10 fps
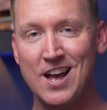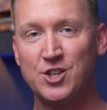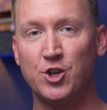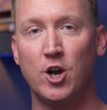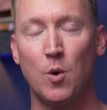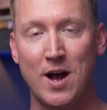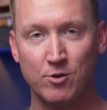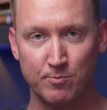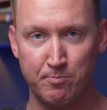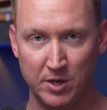to go out
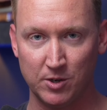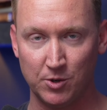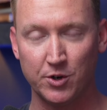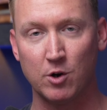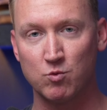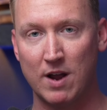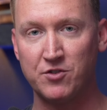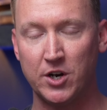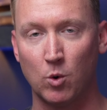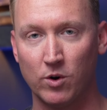and build a rev
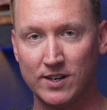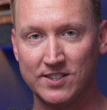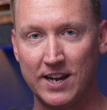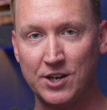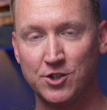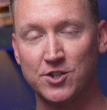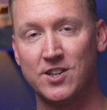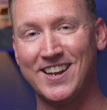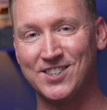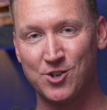share organization so
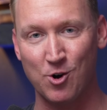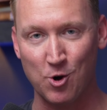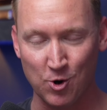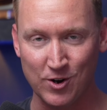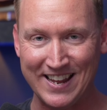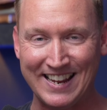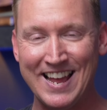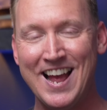they can start earning